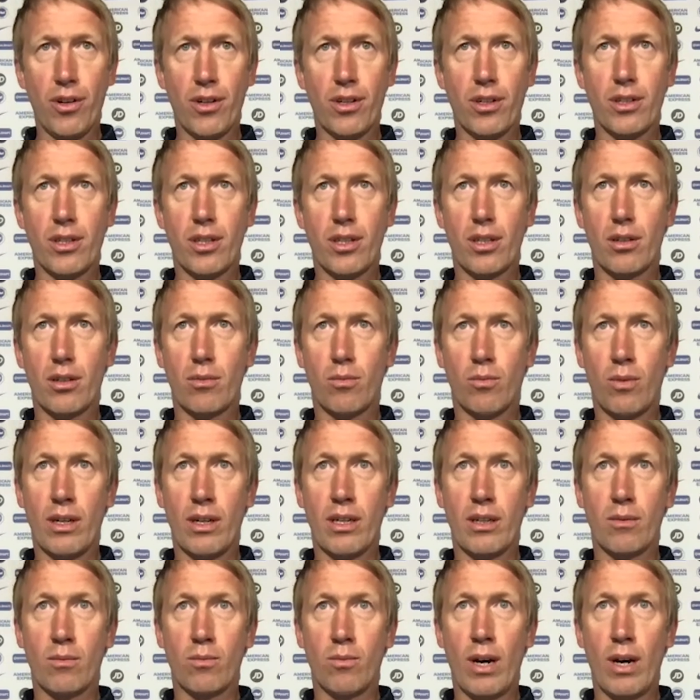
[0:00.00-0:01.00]
And
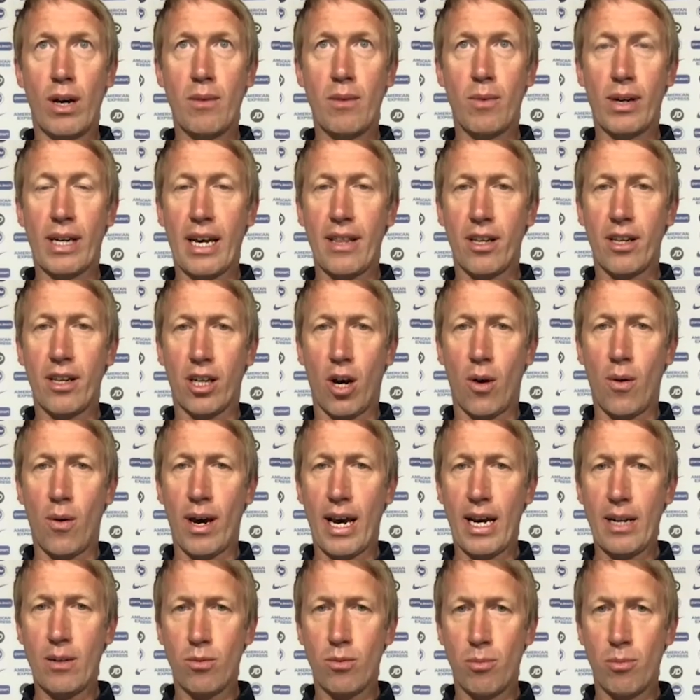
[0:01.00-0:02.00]
when we get the go
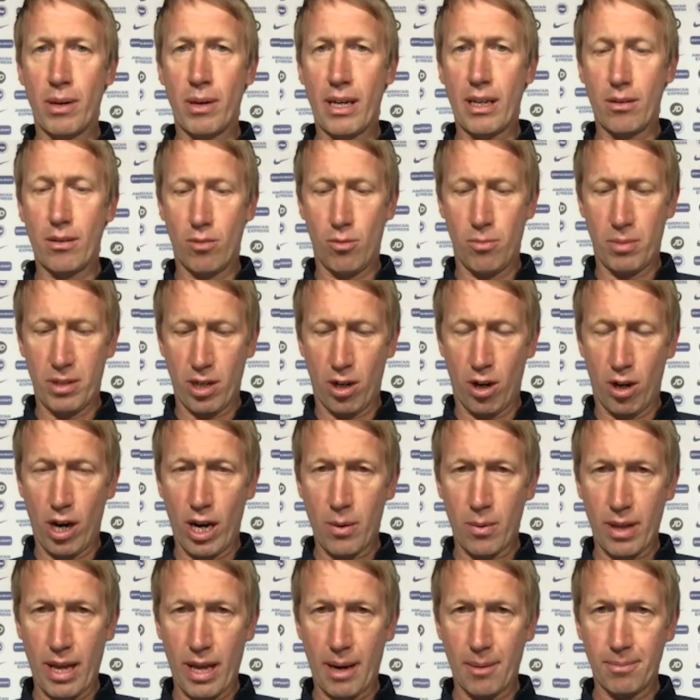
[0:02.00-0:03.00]
ahead, we'll be
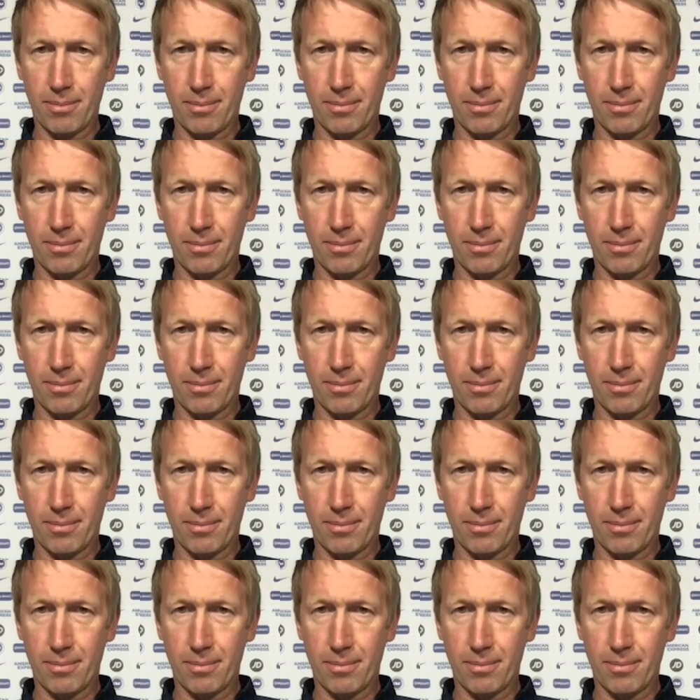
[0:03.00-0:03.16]
delighted with that.